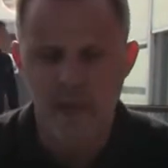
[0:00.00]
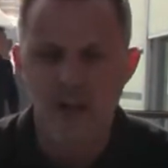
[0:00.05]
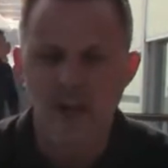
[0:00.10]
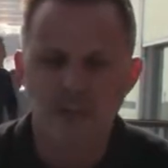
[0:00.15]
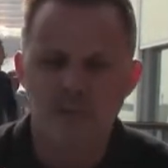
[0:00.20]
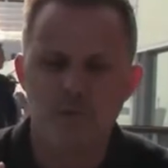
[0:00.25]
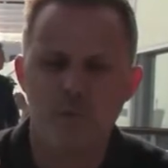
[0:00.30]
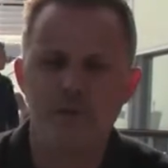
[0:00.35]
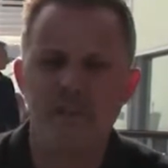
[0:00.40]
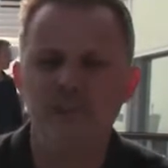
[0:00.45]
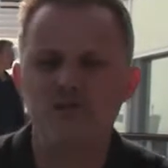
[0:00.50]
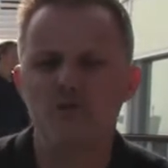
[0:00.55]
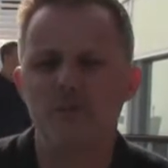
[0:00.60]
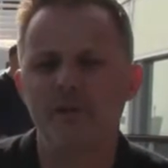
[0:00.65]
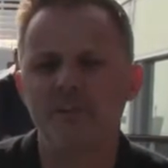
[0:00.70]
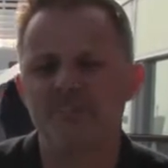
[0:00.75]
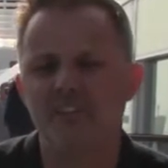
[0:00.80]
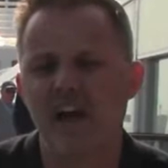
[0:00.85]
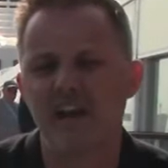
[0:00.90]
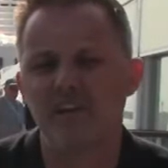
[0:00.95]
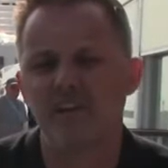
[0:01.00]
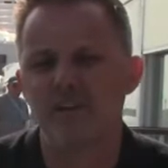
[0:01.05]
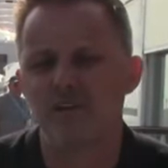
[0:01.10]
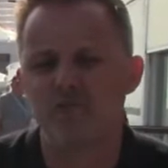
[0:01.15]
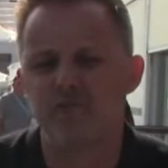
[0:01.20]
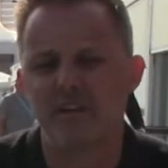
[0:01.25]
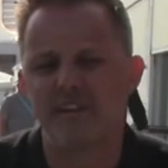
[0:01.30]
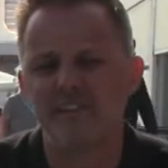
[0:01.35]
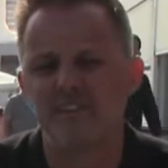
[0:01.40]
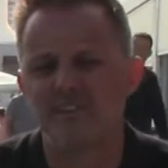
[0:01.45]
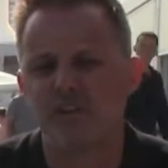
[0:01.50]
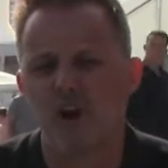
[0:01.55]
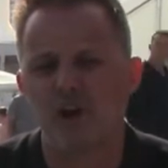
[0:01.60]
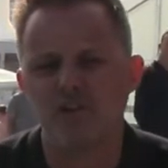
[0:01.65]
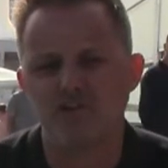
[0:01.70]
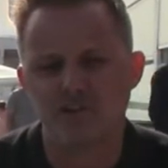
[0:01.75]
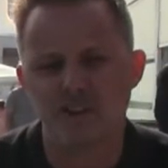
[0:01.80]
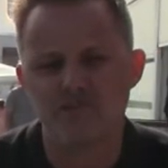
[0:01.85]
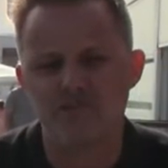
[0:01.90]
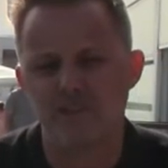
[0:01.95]
So with this, you'll be staying in a three-star
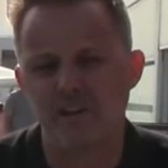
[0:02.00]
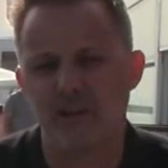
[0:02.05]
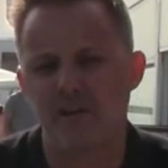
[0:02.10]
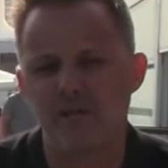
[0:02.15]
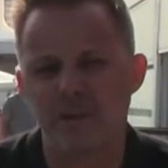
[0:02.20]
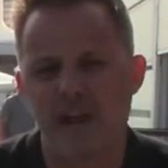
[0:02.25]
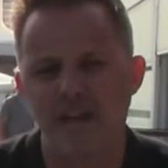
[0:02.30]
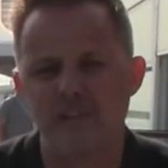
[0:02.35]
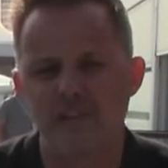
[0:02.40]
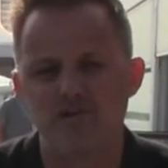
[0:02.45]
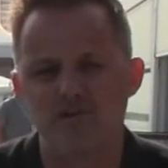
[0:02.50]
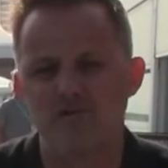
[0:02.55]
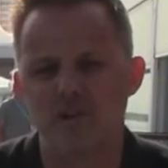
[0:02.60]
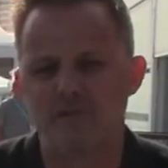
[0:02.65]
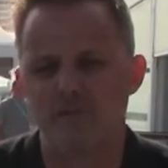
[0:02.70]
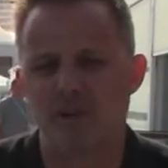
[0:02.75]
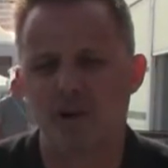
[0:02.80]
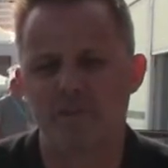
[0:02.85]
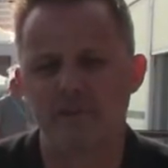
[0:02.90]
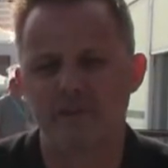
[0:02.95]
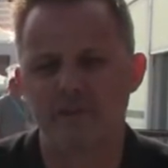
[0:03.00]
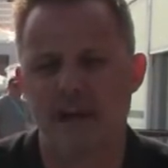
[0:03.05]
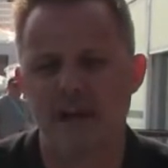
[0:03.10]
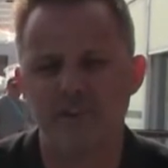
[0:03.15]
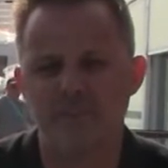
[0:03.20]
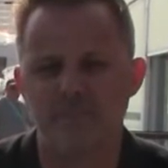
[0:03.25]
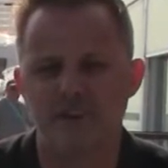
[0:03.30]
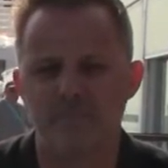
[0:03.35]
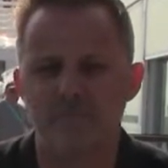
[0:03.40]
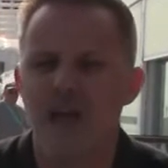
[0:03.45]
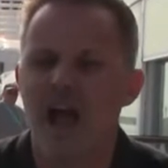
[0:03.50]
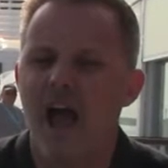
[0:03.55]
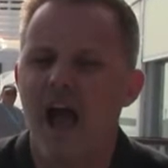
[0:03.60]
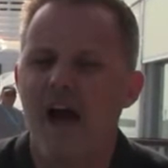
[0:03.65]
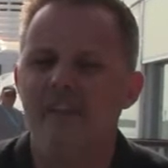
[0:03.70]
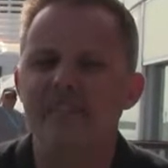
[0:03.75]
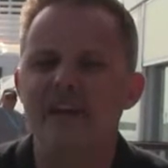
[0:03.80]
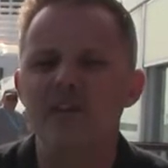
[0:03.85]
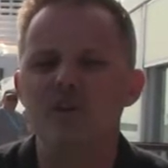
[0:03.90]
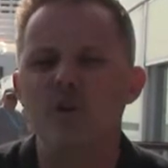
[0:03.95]
centrally located strip accommodation,
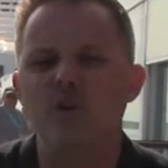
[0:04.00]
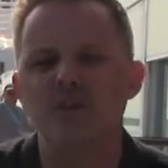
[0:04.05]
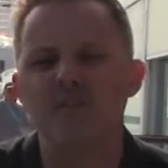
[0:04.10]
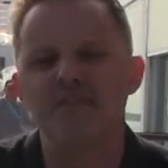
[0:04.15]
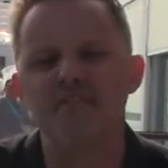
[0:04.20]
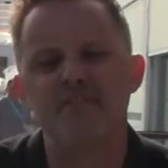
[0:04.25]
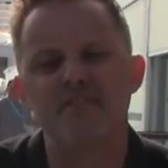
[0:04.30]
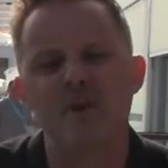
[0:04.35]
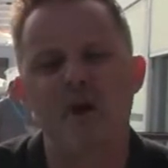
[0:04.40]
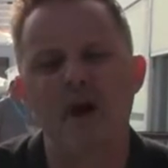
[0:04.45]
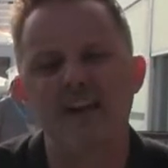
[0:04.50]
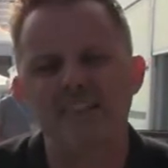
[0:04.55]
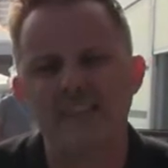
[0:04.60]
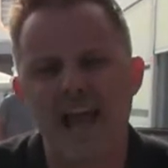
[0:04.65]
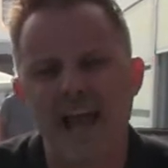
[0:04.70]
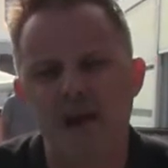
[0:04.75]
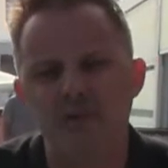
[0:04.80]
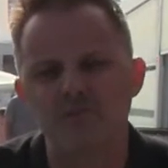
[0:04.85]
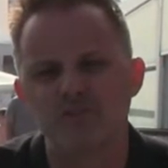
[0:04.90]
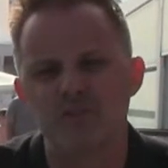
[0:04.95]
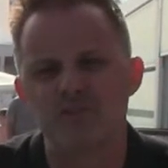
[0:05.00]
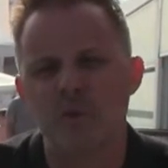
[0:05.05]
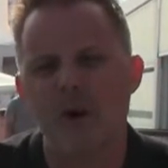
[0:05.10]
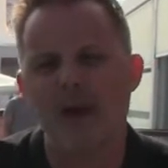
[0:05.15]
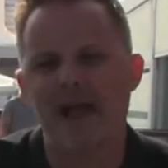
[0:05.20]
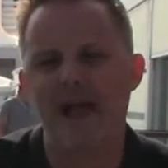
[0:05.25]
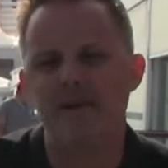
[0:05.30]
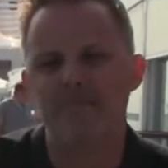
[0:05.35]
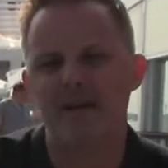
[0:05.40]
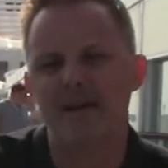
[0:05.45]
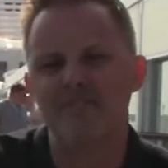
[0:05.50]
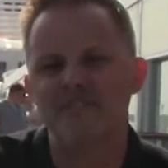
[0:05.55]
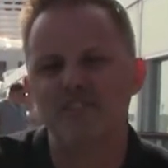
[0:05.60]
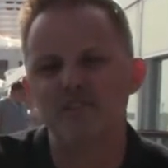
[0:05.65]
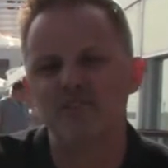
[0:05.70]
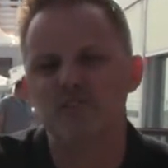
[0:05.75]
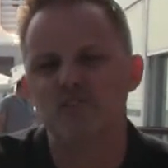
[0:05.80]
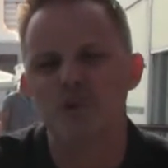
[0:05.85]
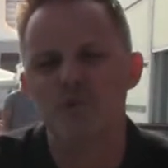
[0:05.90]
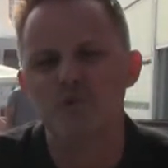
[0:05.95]
and then you're going to fly down to Miami for
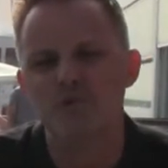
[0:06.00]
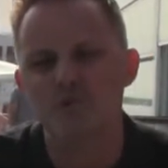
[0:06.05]
two